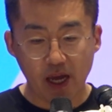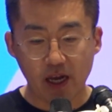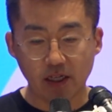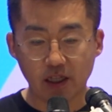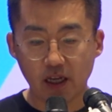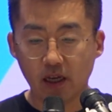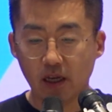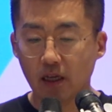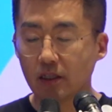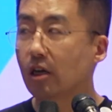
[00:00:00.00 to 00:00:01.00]
as the
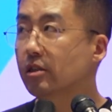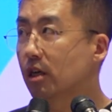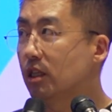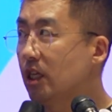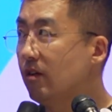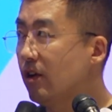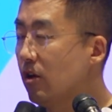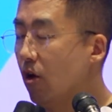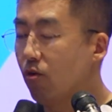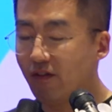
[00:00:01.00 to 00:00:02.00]
alternative
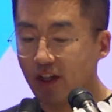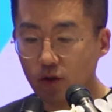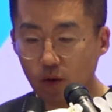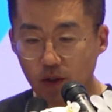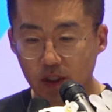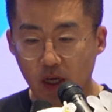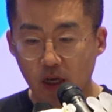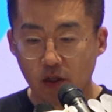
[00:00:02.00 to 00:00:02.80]
revenue source.